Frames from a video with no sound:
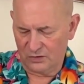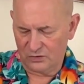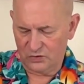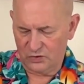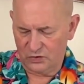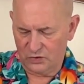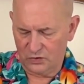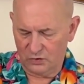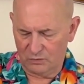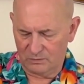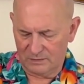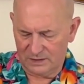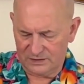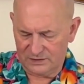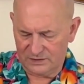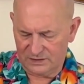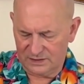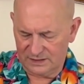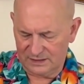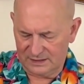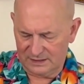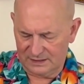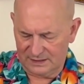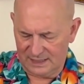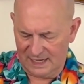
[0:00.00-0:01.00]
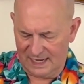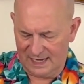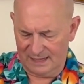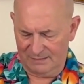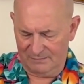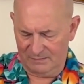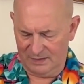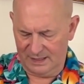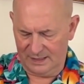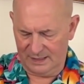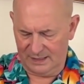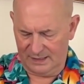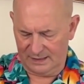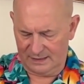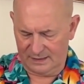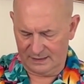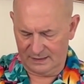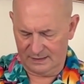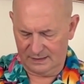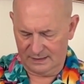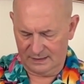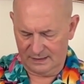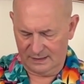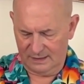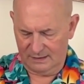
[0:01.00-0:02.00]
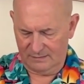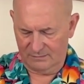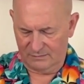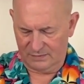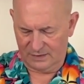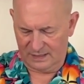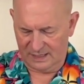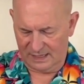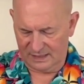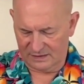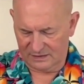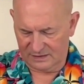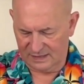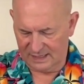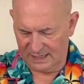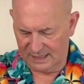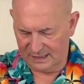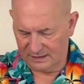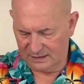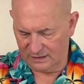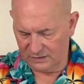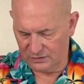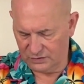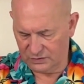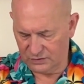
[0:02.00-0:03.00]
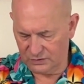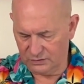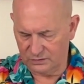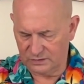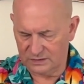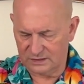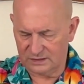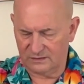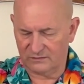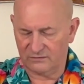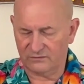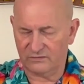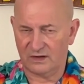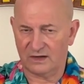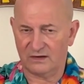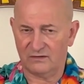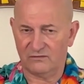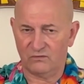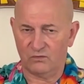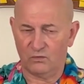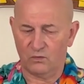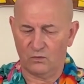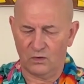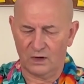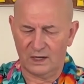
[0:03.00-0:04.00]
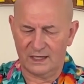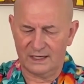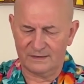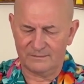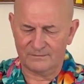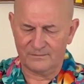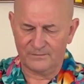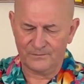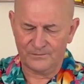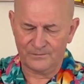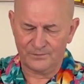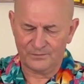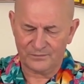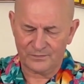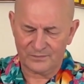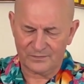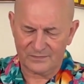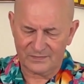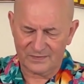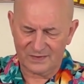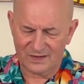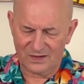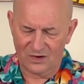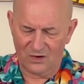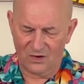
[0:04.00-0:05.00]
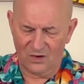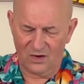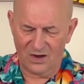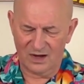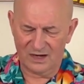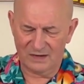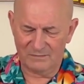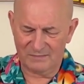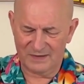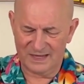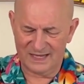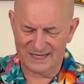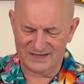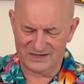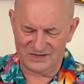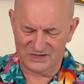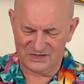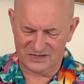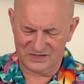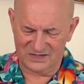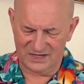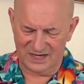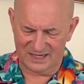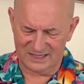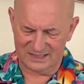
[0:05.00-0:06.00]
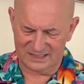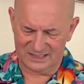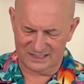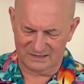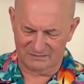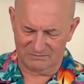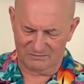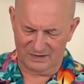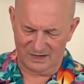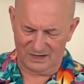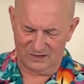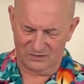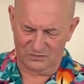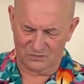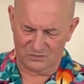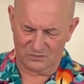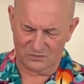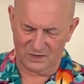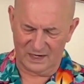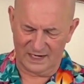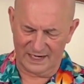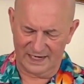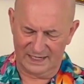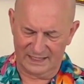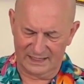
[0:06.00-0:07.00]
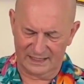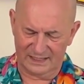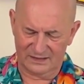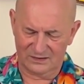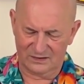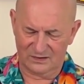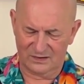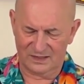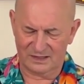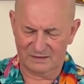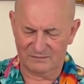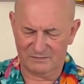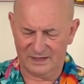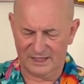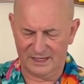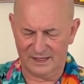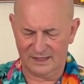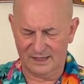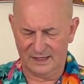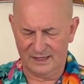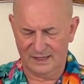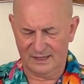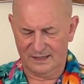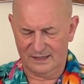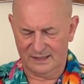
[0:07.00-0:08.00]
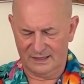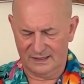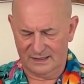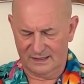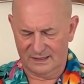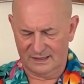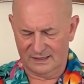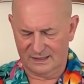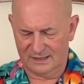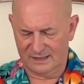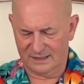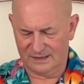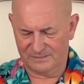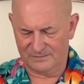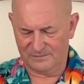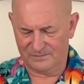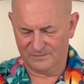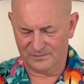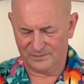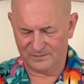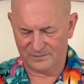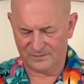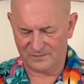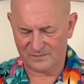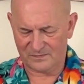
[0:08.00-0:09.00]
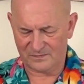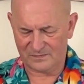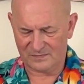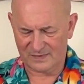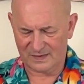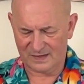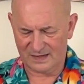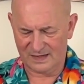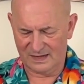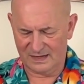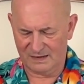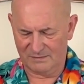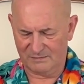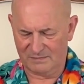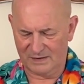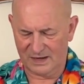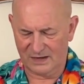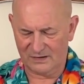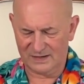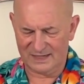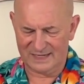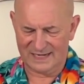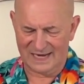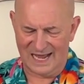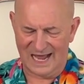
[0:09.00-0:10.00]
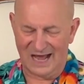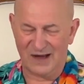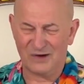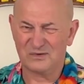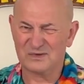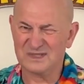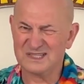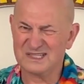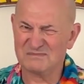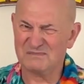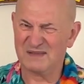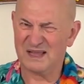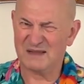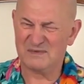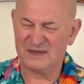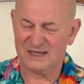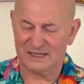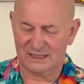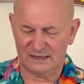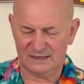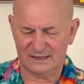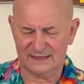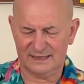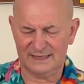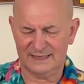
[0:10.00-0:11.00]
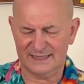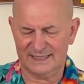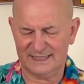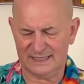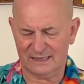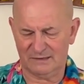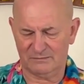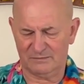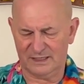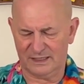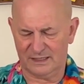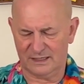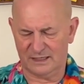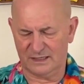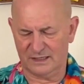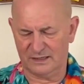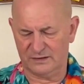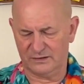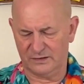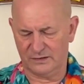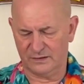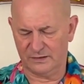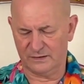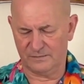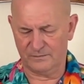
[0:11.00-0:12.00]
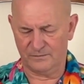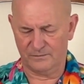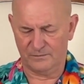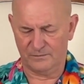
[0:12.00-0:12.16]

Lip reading: too much lime in it. But I think the juice of one ought to be just about right. It ought to be about 1 ounce, maybe a little bit under.